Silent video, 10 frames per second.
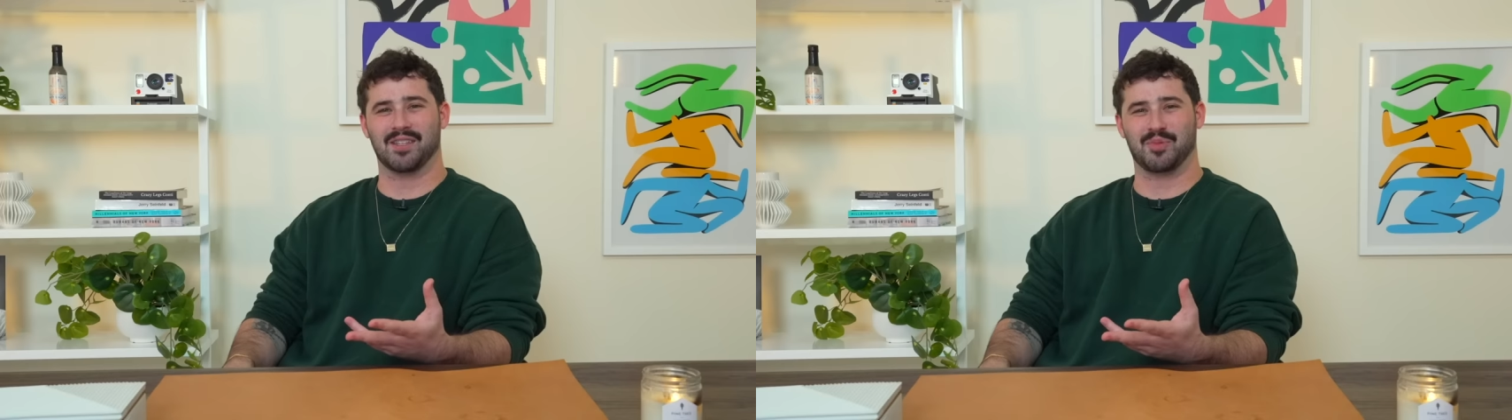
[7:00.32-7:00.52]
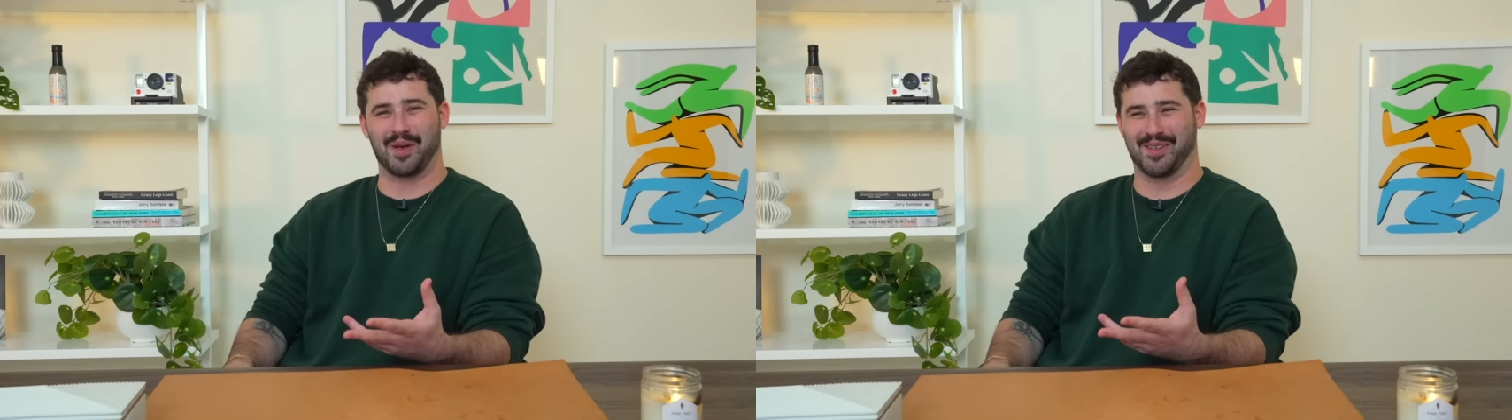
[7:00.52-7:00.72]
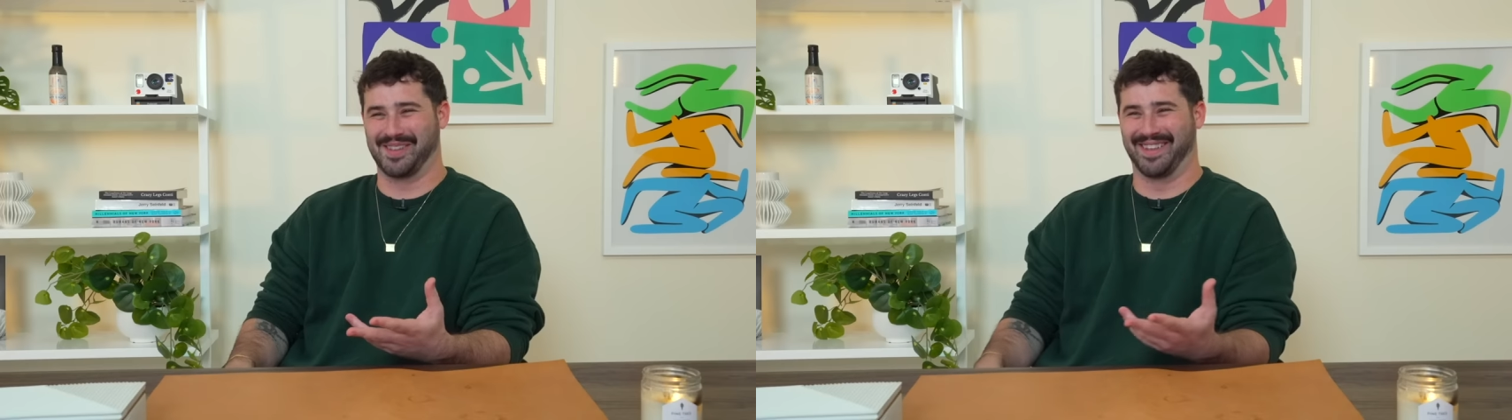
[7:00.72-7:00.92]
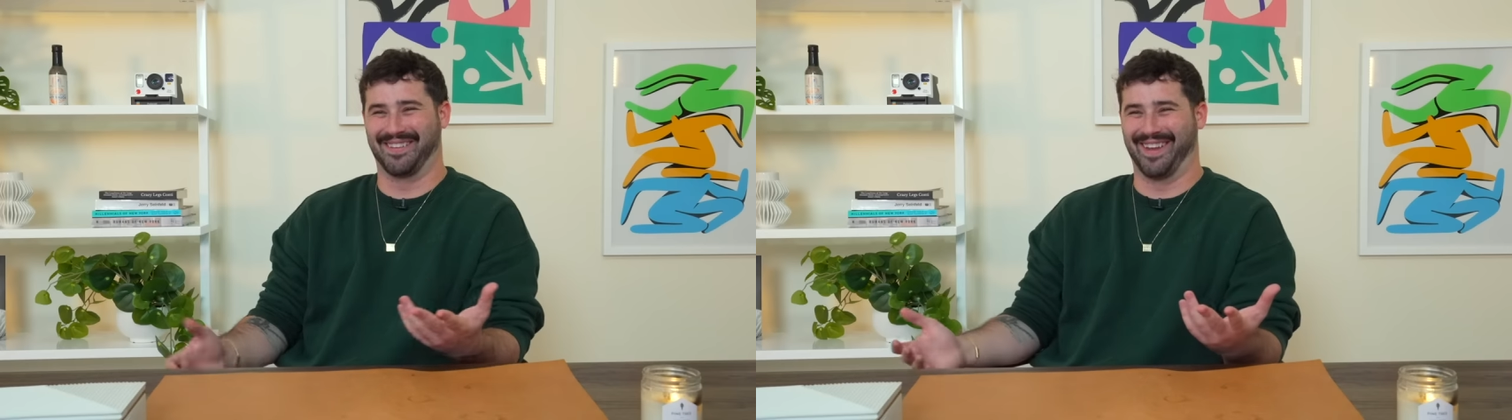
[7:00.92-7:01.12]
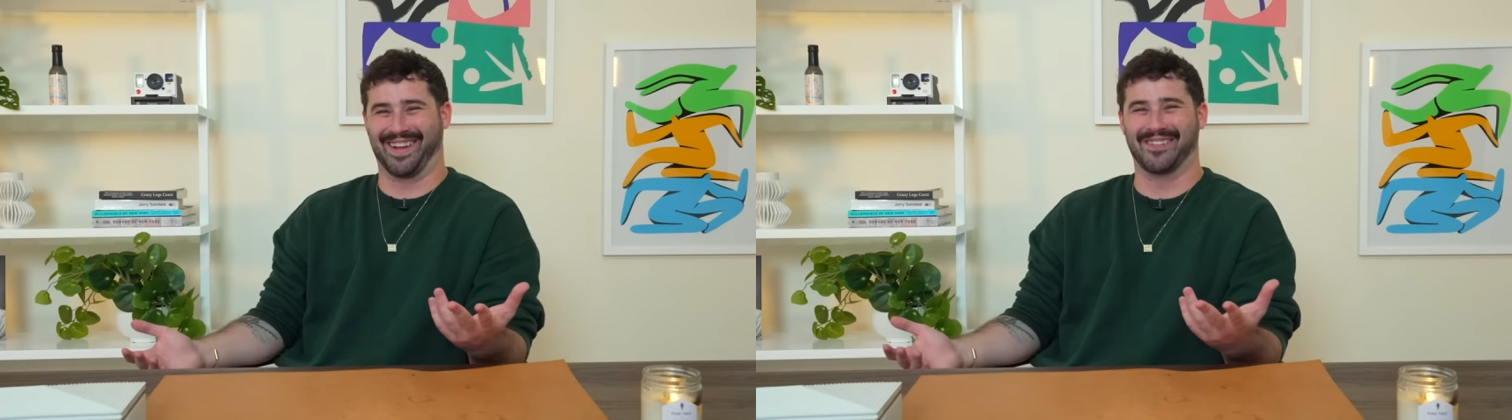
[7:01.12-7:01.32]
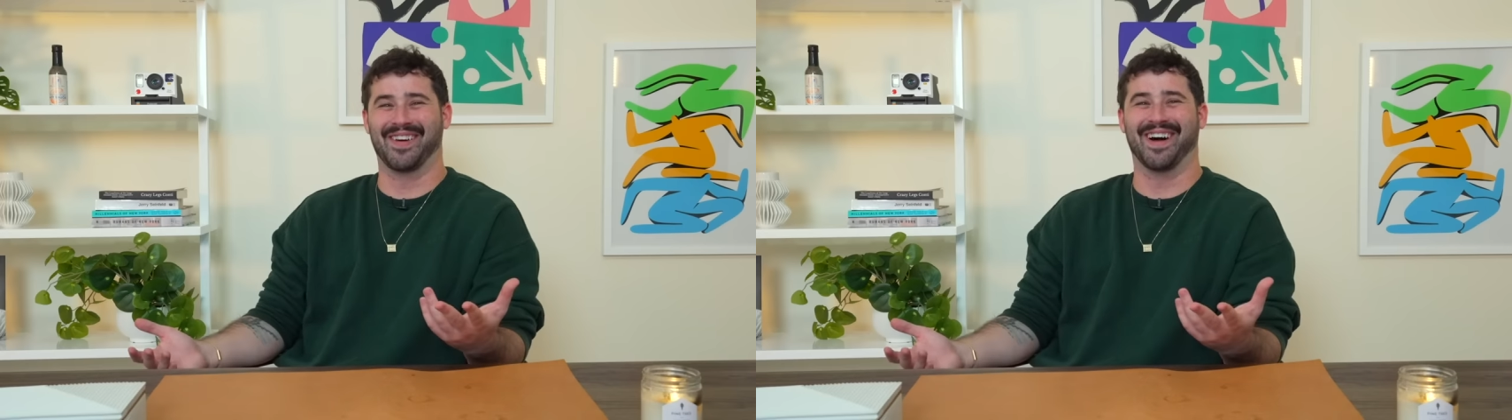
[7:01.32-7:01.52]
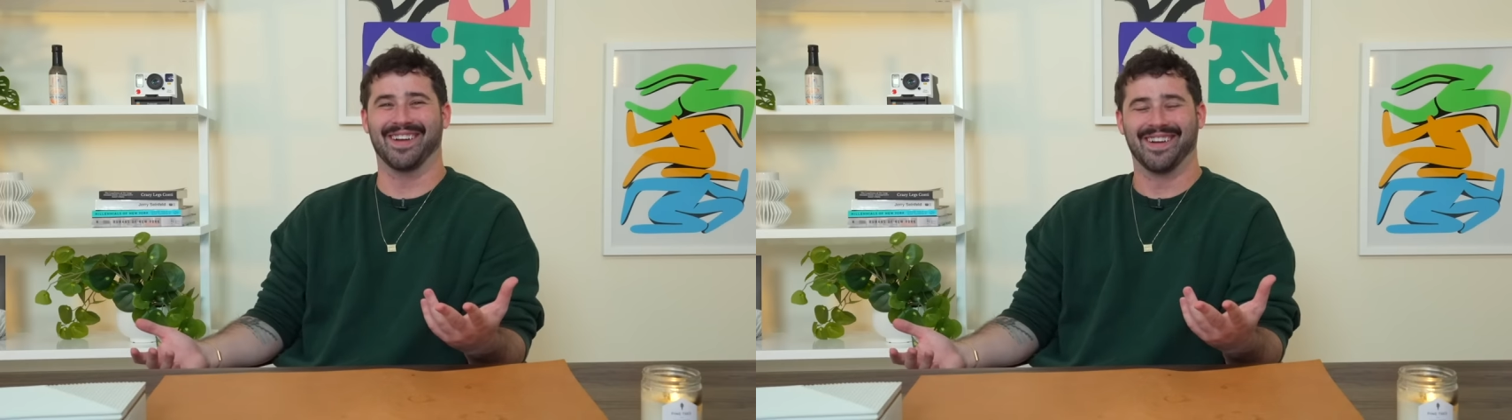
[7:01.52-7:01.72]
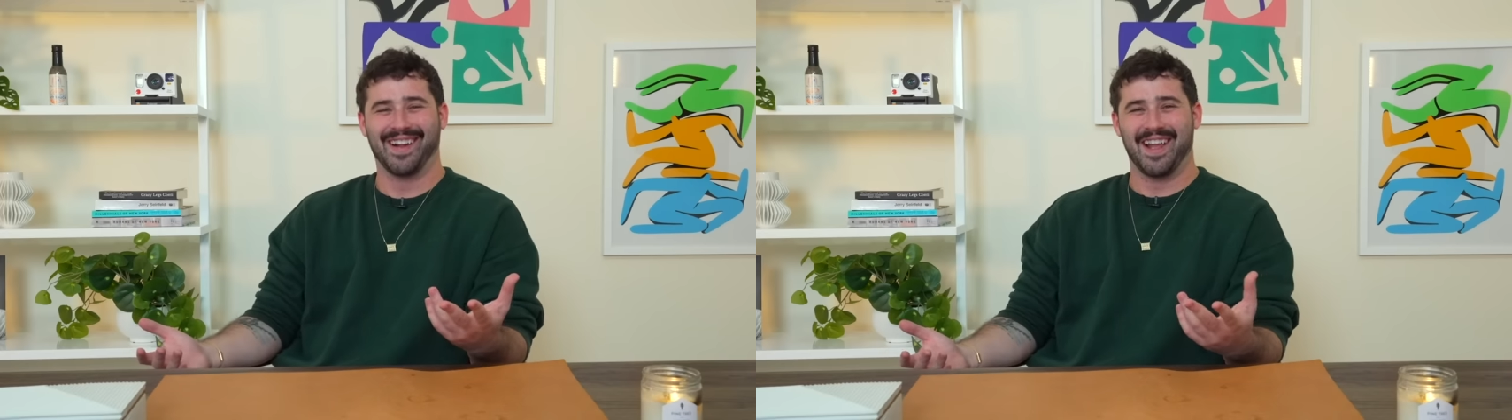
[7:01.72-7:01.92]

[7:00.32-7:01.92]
this person? Like, come on.